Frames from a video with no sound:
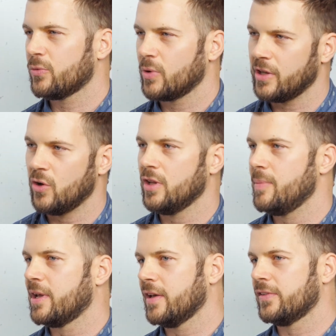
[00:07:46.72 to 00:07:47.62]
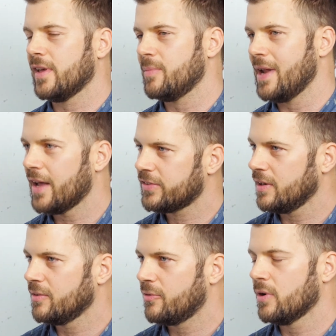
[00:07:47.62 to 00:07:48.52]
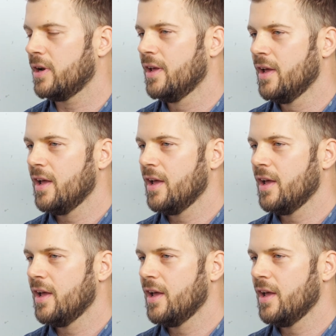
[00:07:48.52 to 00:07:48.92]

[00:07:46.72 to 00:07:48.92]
really only because they've been asking for it.